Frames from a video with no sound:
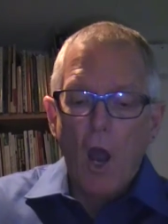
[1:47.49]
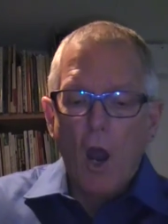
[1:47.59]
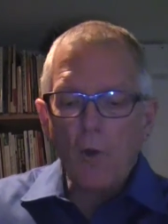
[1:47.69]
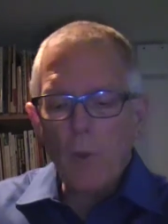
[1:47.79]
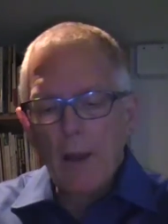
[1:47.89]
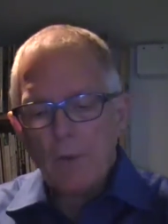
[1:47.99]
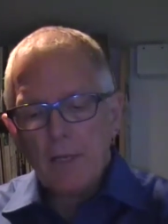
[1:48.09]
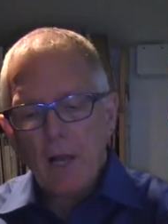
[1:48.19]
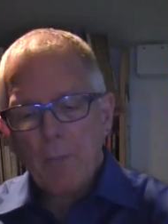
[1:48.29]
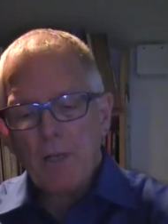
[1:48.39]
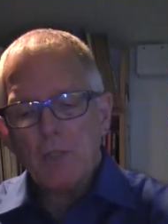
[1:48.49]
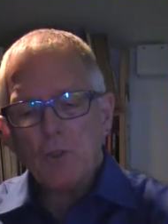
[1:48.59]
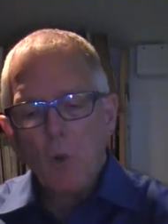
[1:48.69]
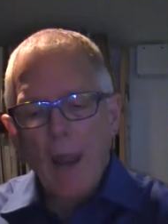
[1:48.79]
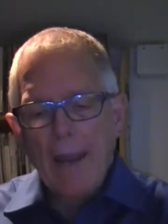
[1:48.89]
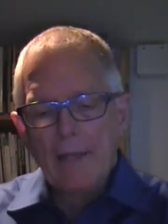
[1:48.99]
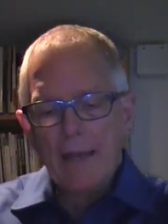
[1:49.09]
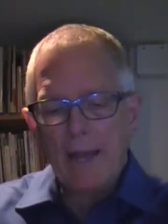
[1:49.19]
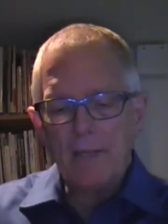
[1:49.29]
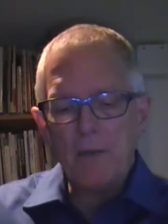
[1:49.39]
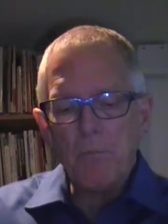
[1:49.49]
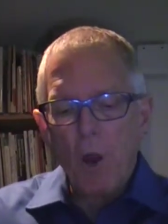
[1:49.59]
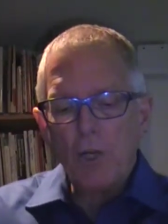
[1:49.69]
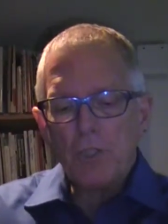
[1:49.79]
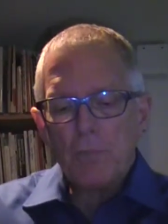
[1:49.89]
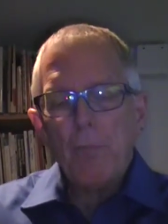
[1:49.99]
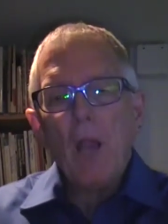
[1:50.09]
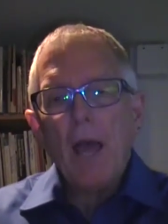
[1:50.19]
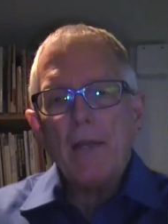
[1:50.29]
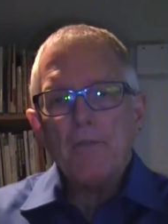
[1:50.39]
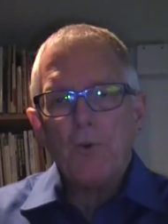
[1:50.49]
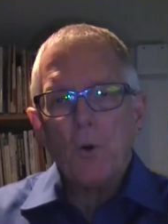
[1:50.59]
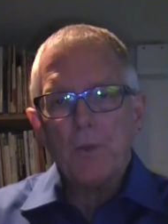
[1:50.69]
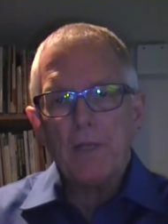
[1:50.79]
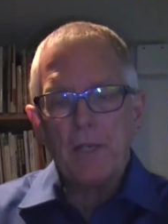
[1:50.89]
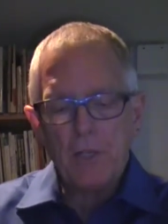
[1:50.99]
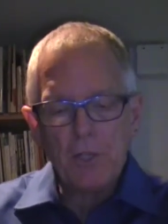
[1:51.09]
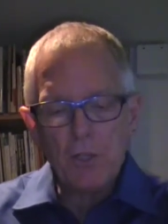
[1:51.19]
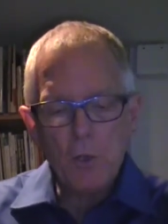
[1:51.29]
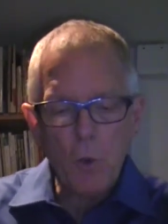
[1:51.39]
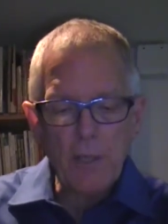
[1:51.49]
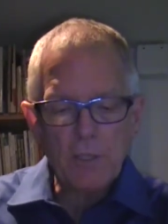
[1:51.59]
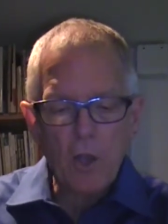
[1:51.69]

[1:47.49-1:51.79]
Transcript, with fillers: are rounded up in a dragnet and marched blindfolded into the U.S.